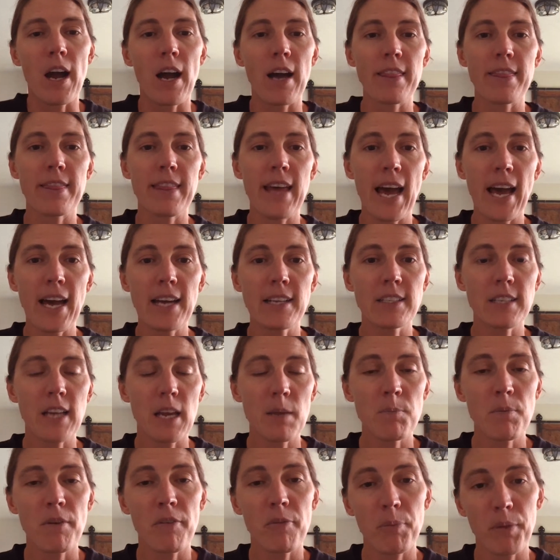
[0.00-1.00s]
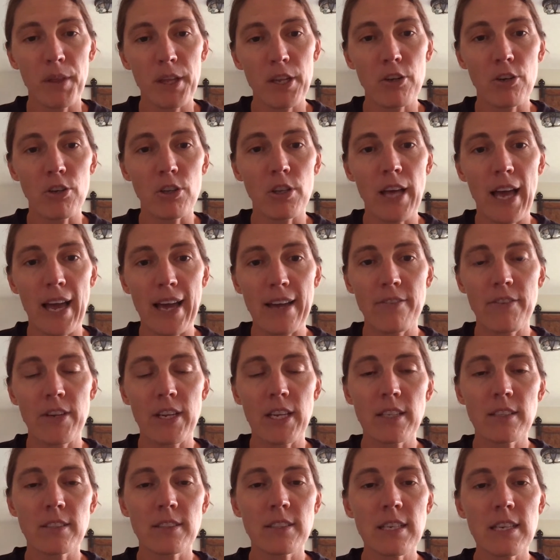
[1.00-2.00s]
That type of political
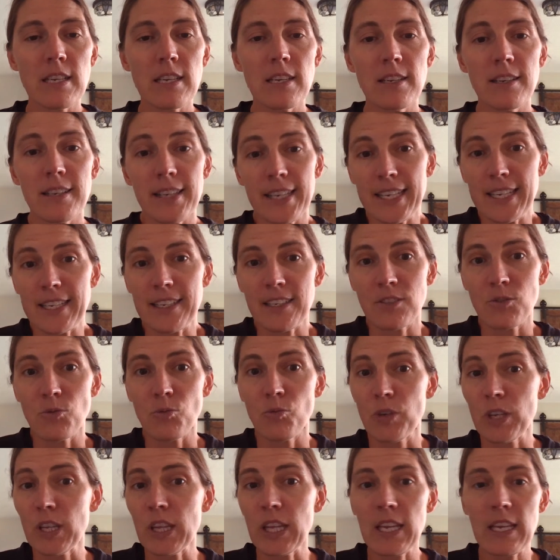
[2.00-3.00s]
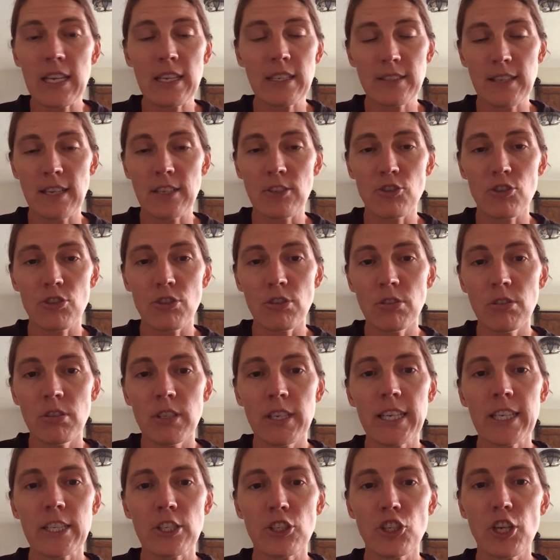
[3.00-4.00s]
advocacy is really essential
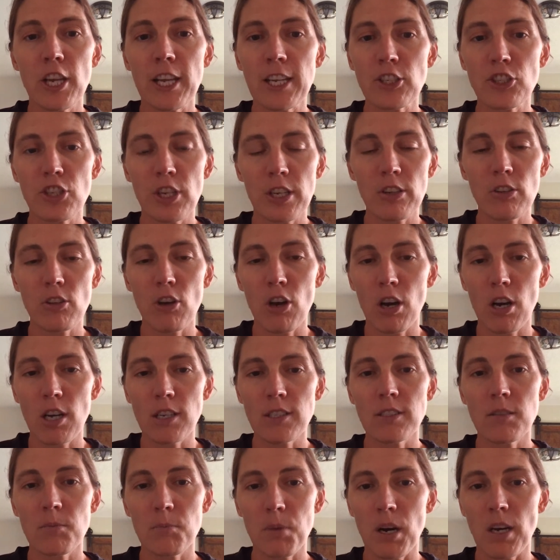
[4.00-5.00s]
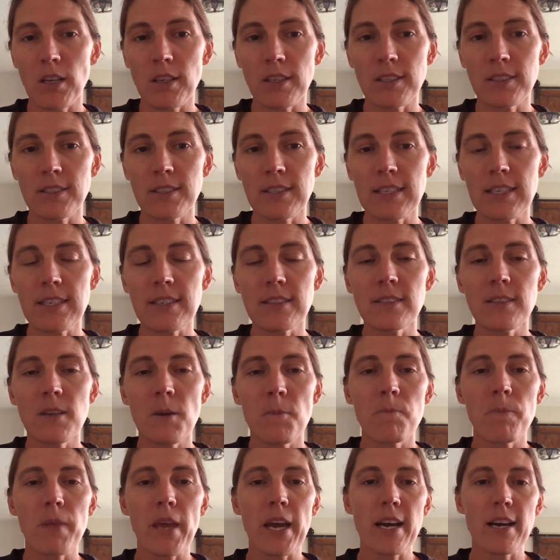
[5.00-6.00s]
in changing laws and policies.
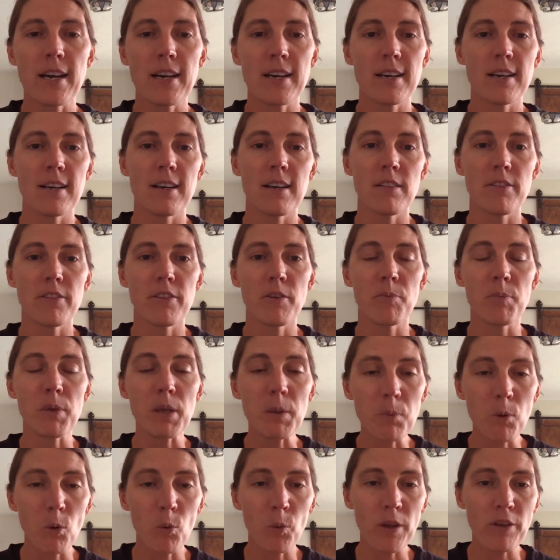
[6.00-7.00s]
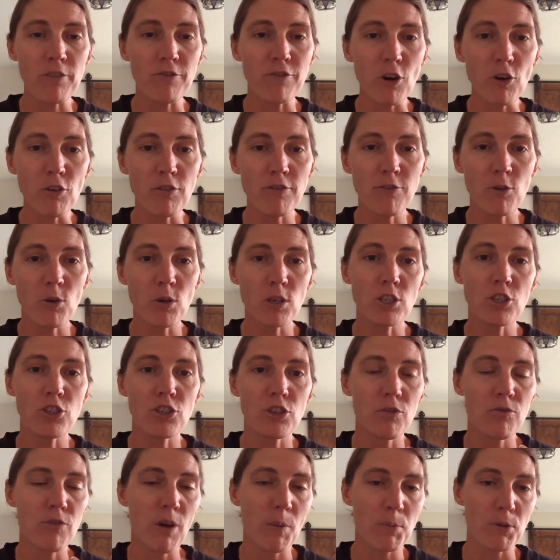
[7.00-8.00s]
The people we vote for
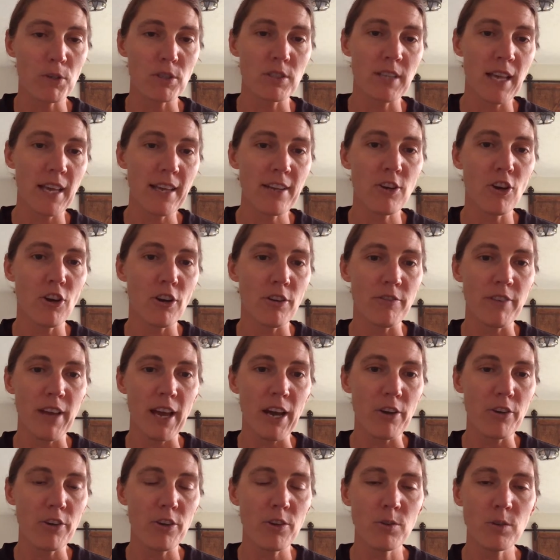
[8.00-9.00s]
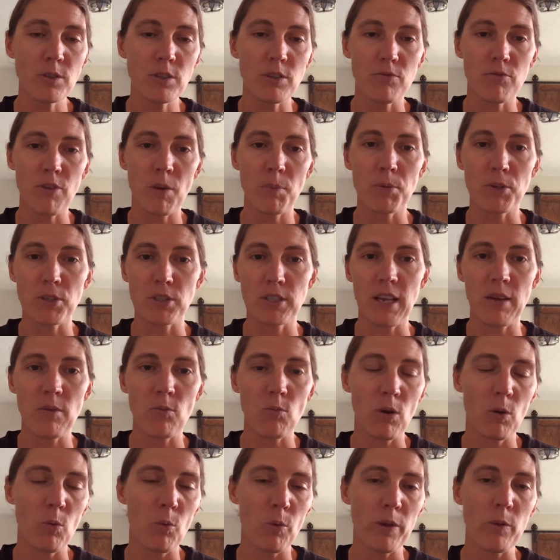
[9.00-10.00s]
should represent our values and represent
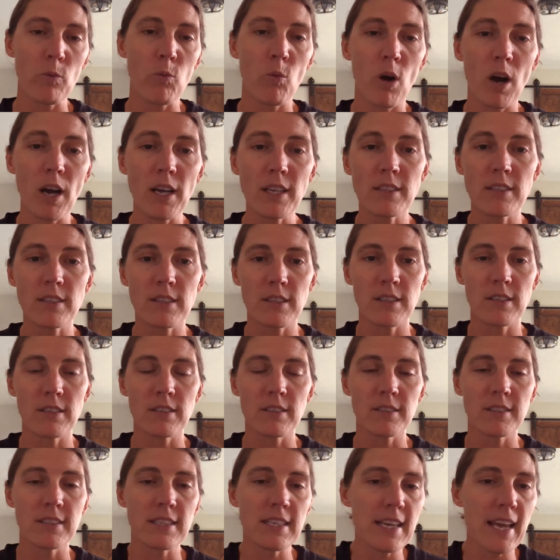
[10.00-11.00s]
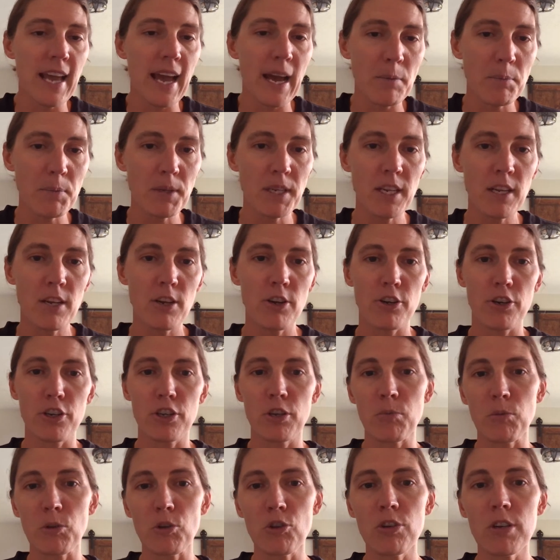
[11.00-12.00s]
what we want to see happen in our
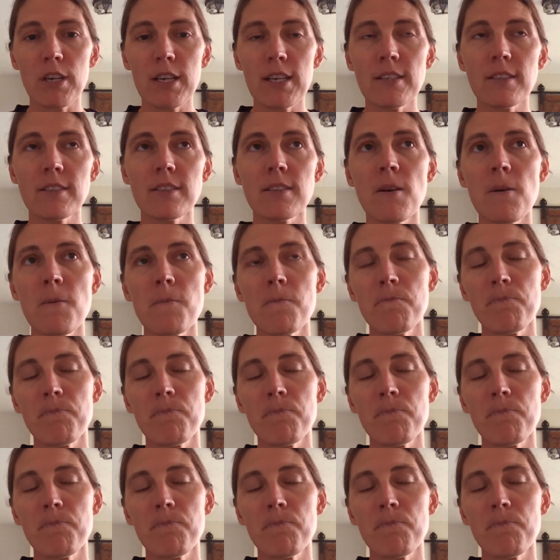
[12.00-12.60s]
communities.